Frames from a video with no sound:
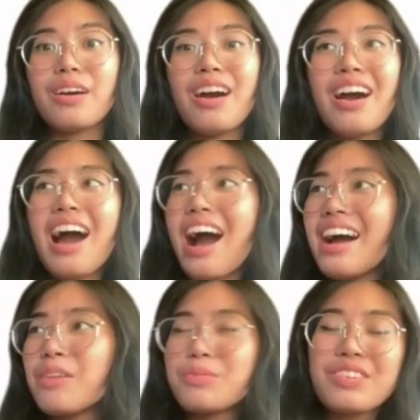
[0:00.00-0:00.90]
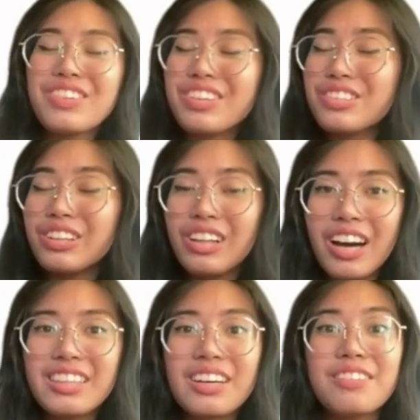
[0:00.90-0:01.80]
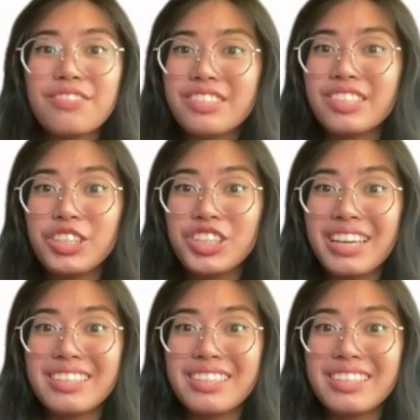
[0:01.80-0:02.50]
I observe that there's a lot of sachets that